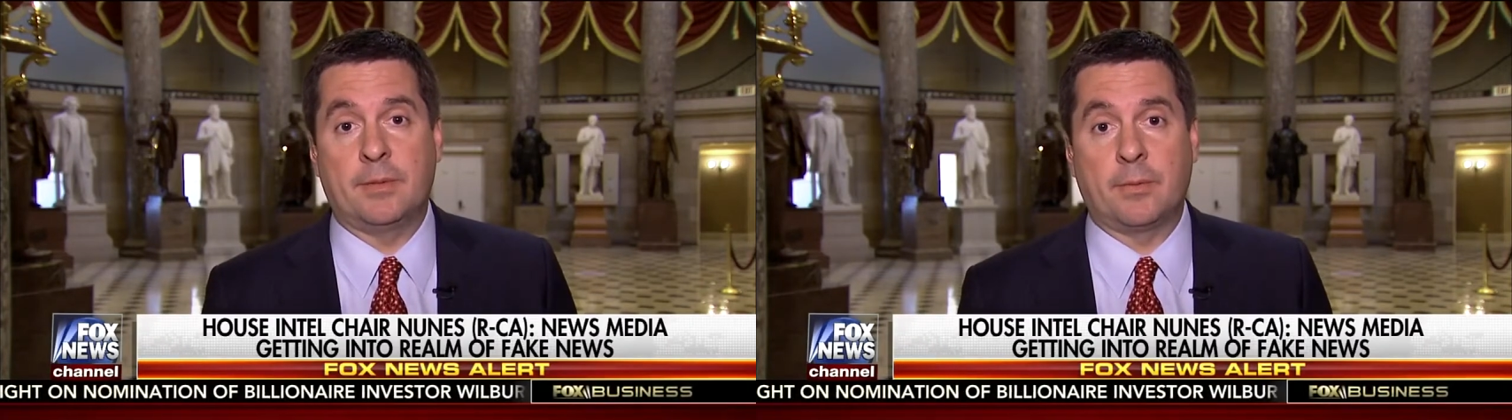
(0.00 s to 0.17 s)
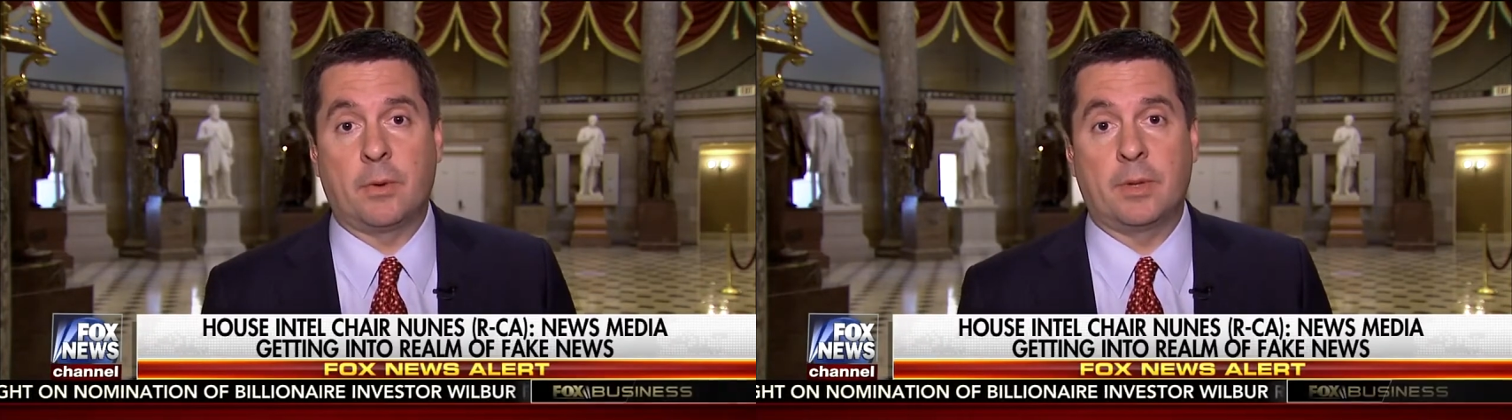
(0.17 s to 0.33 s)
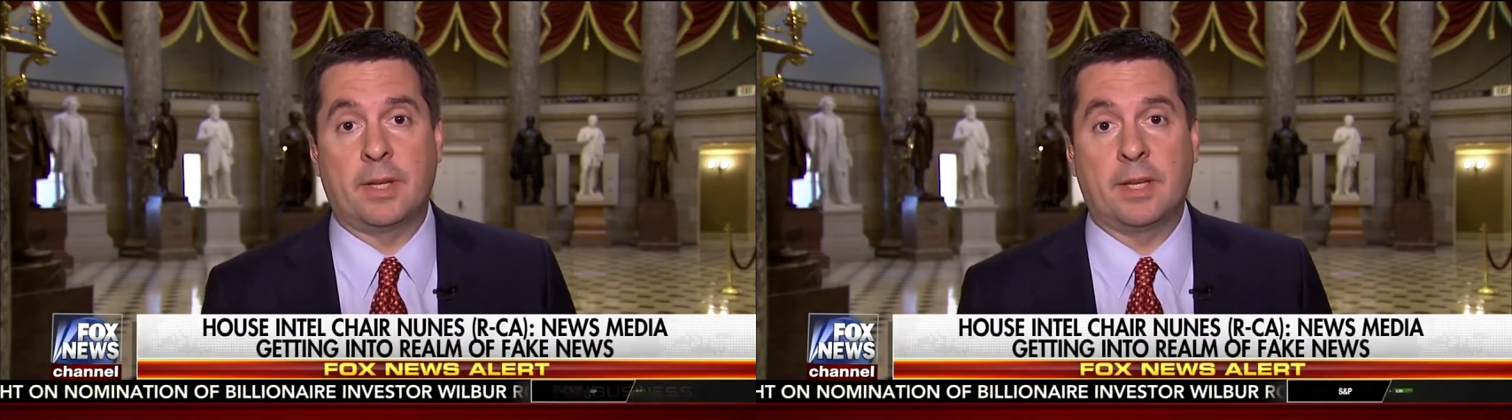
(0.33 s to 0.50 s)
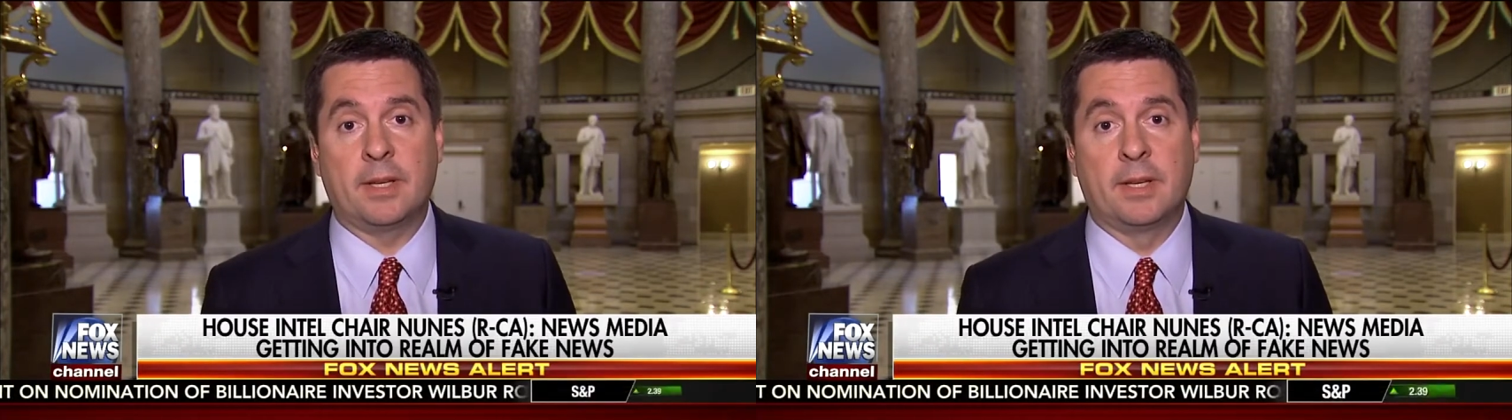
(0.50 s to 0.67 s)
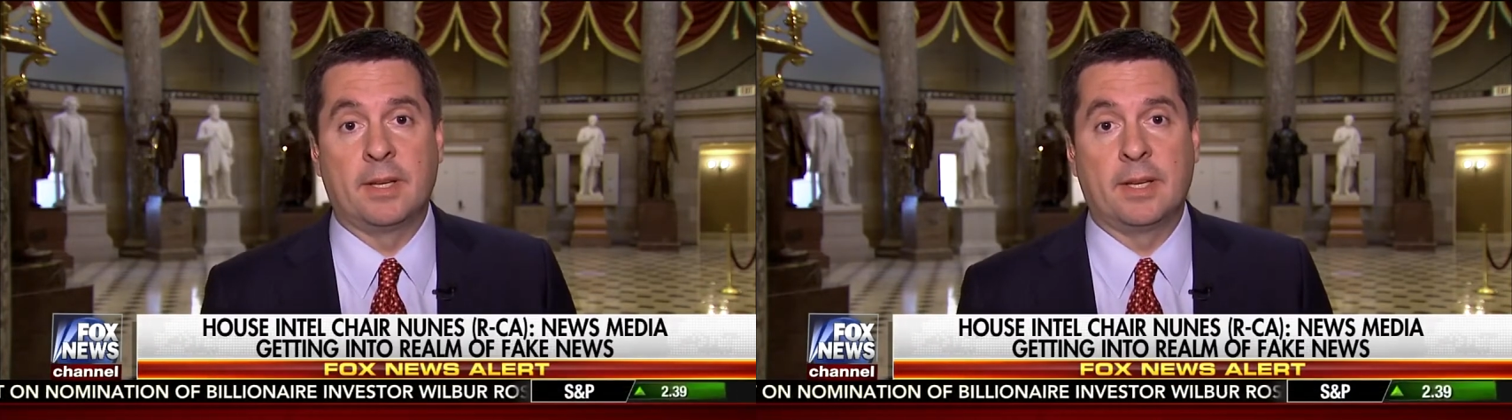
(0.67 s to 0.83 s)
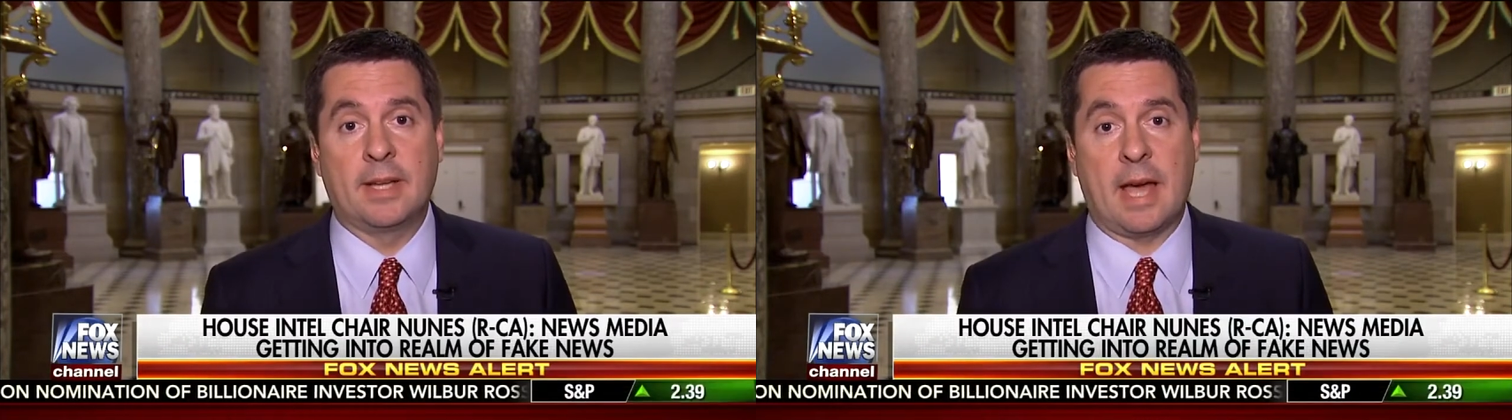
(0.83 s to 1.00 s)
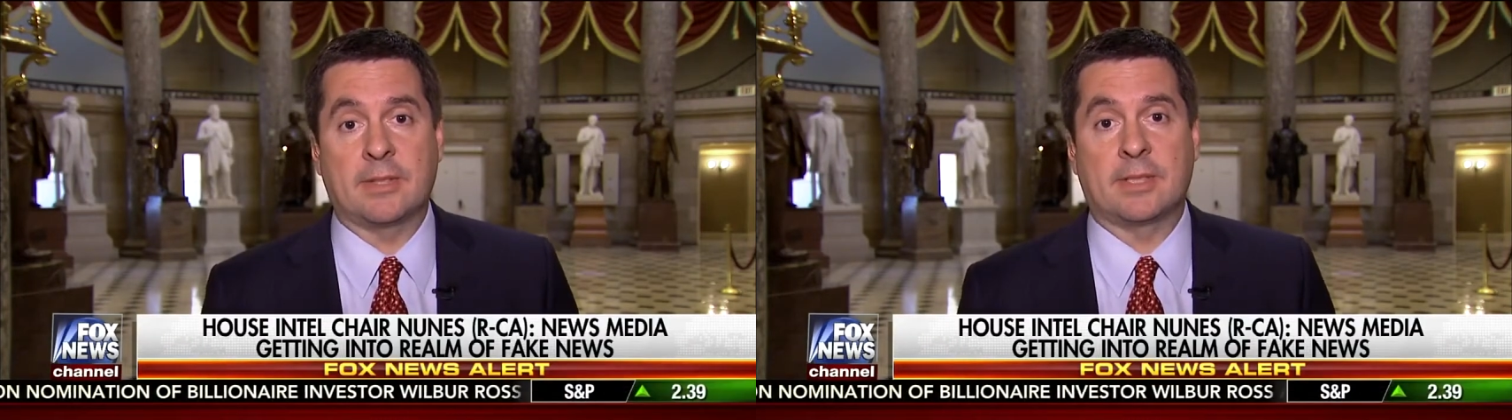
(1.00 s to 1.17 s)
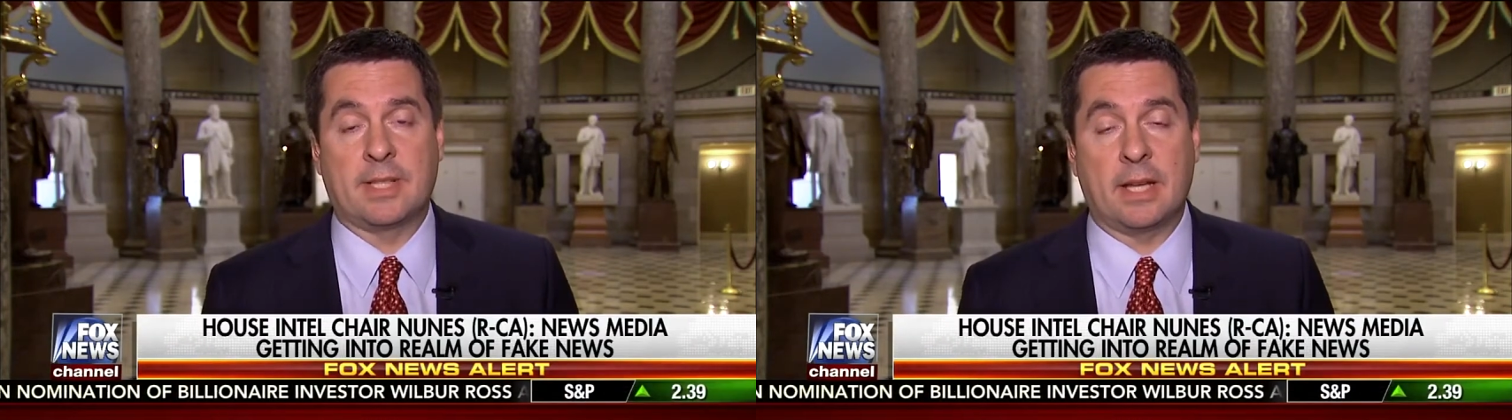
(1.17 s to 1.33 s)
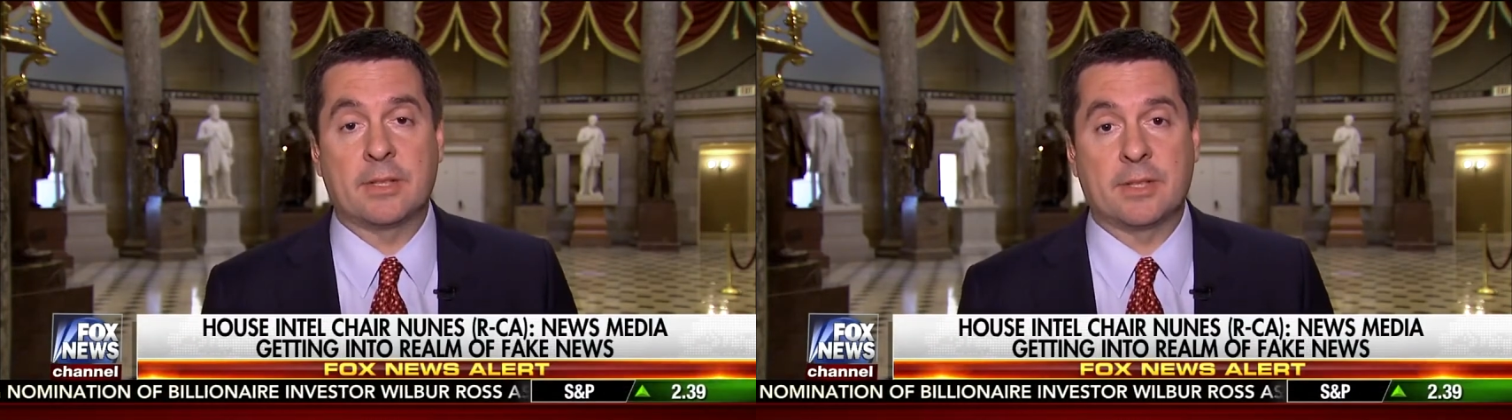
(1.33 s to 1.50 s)
before the House
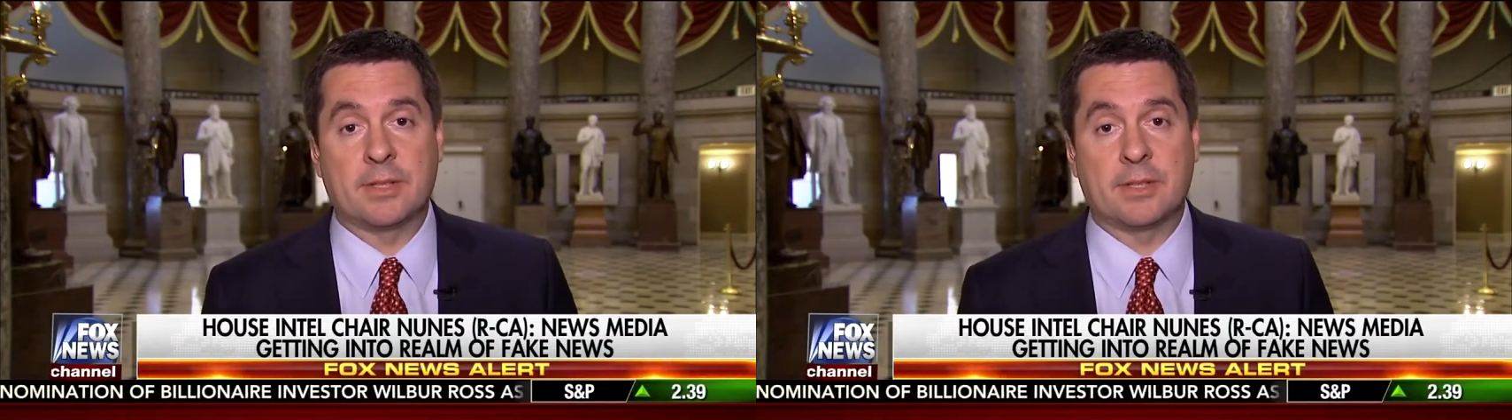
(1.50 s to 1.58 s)
Intelligence